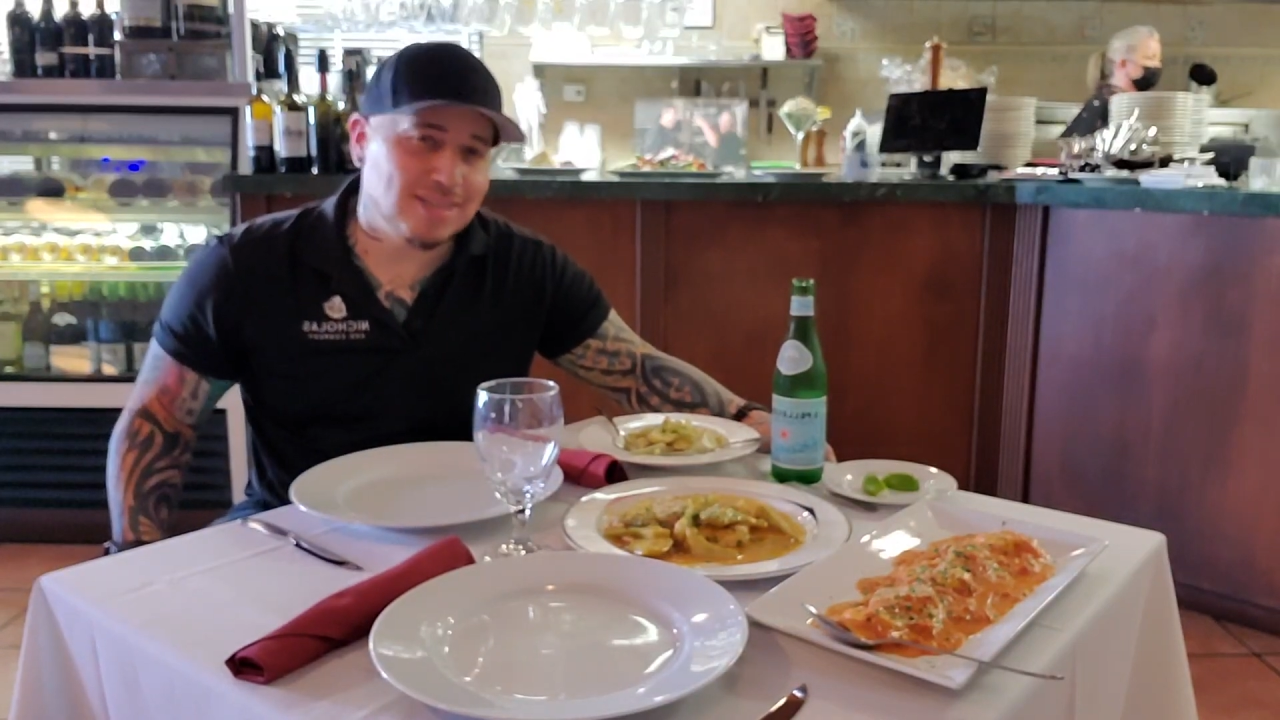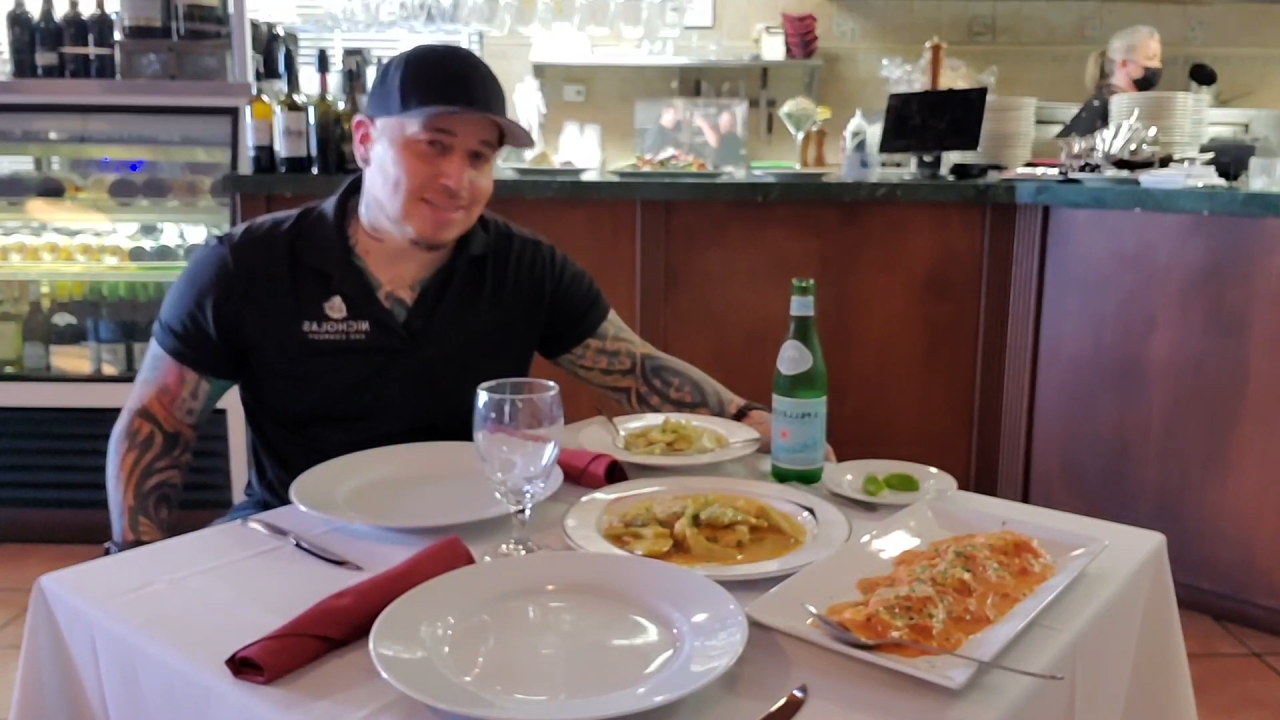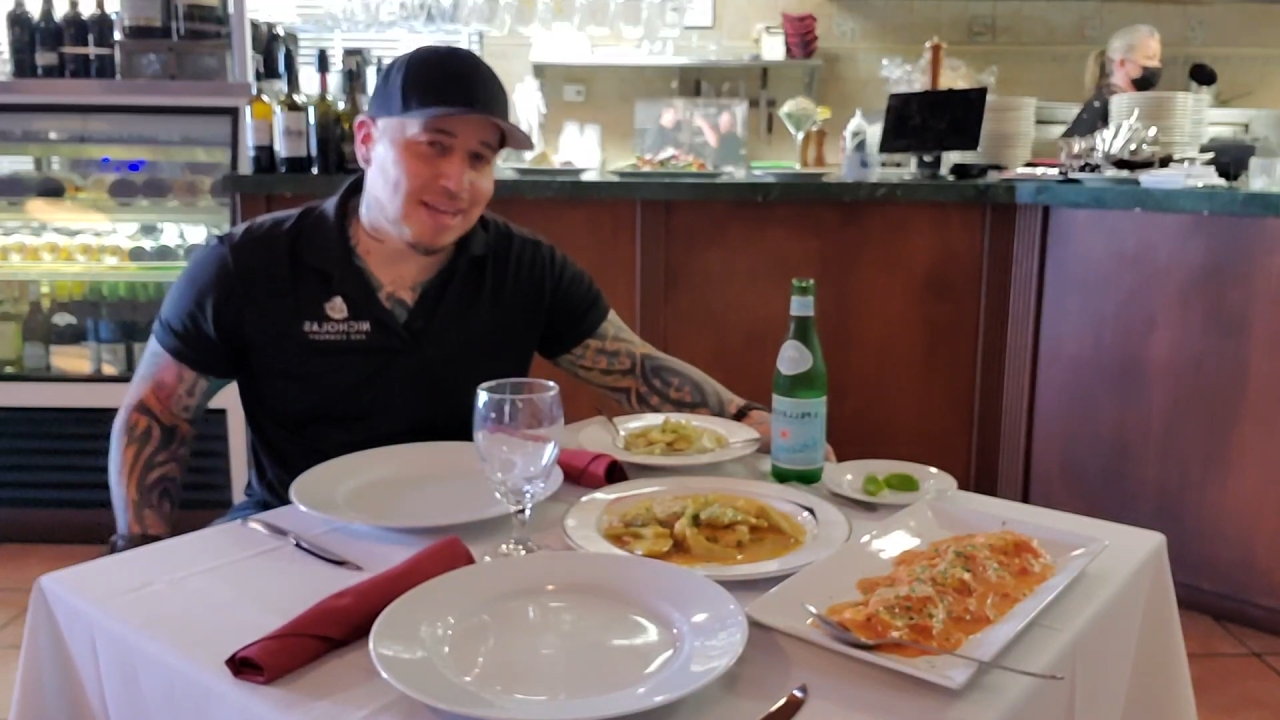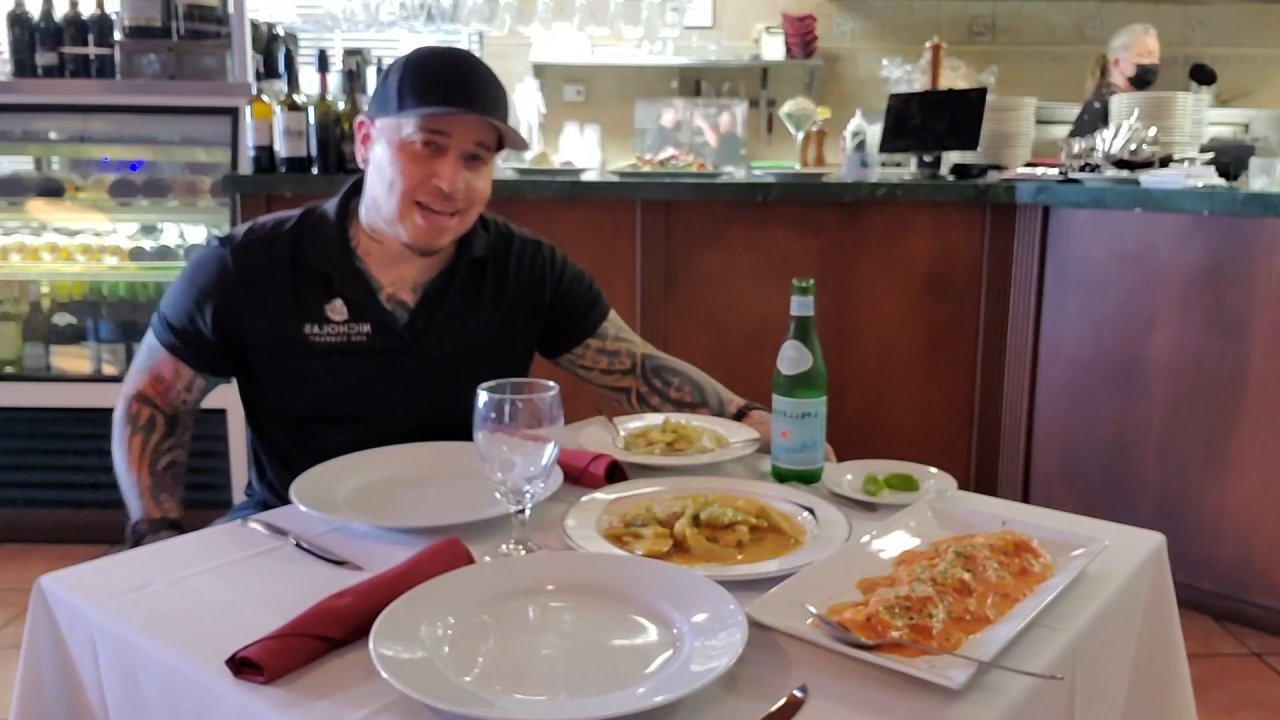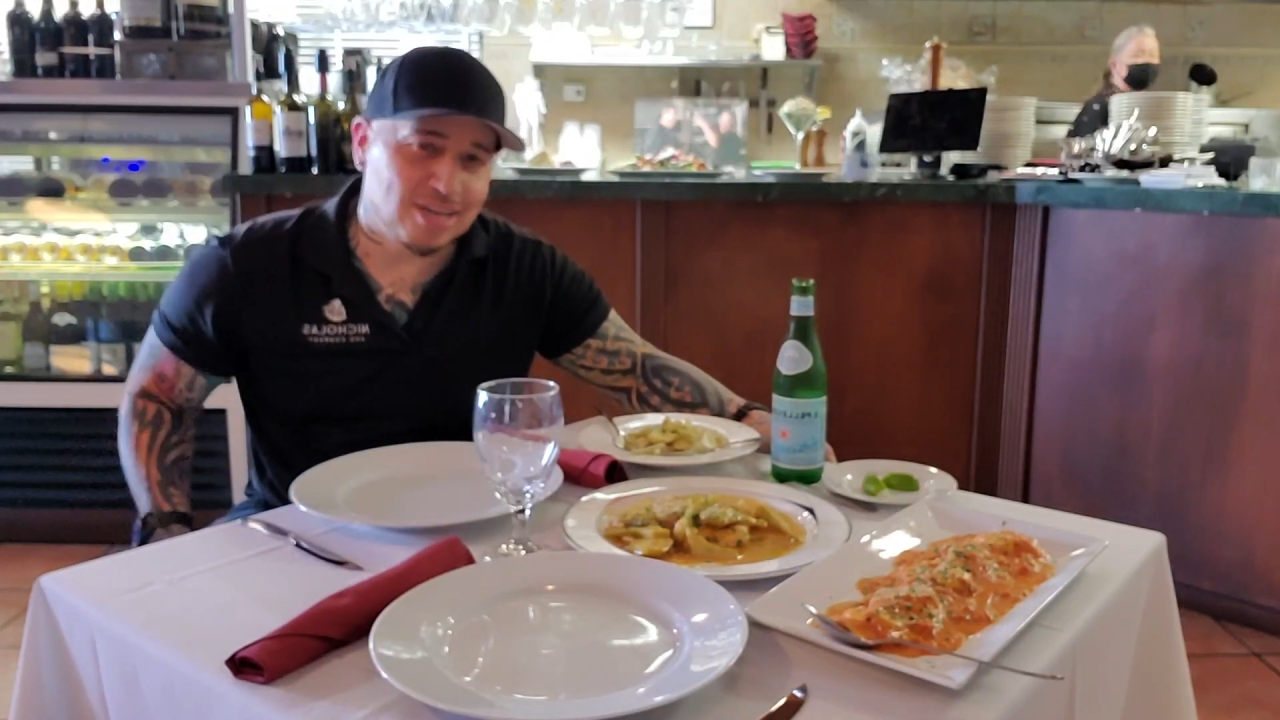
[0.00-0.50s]
and
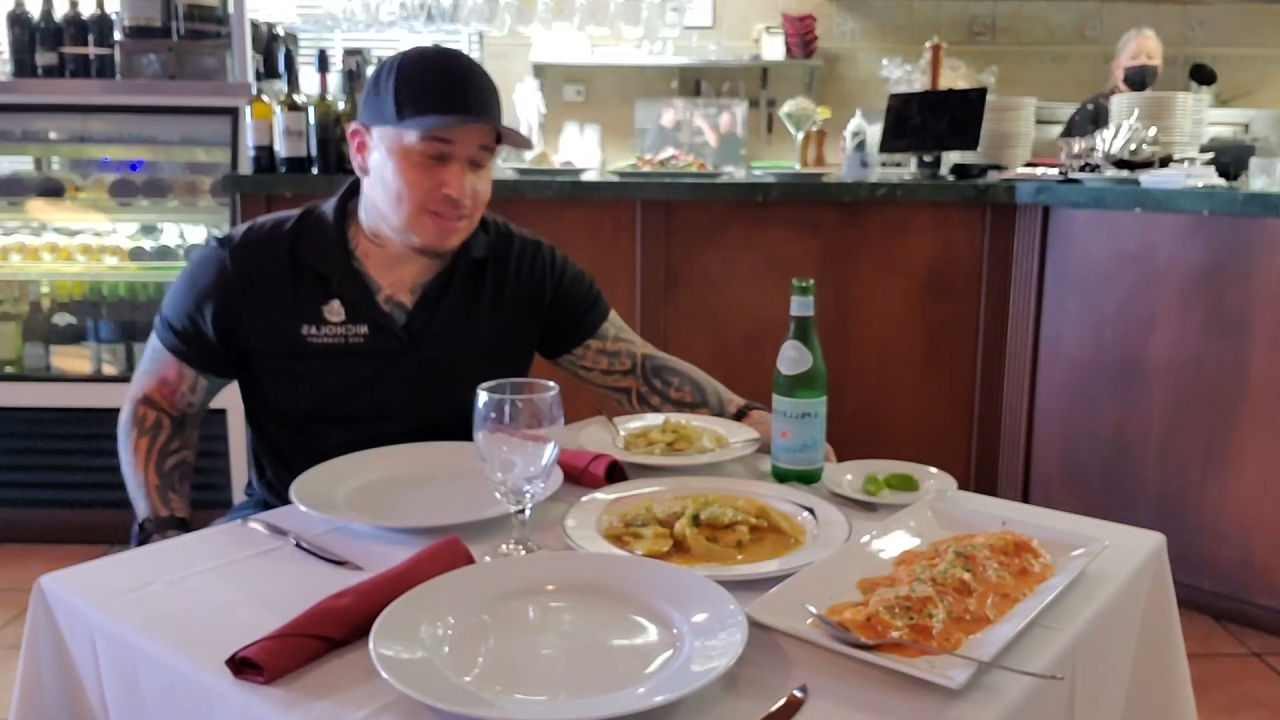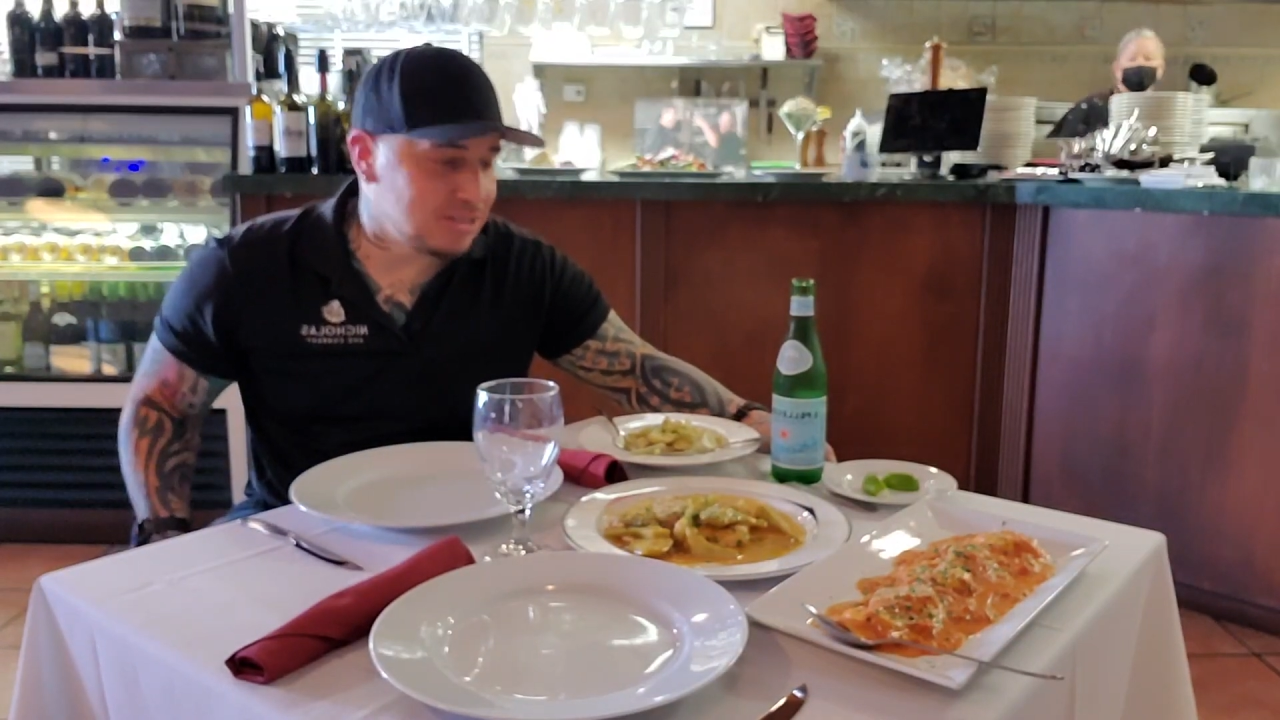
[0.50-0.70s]
Dan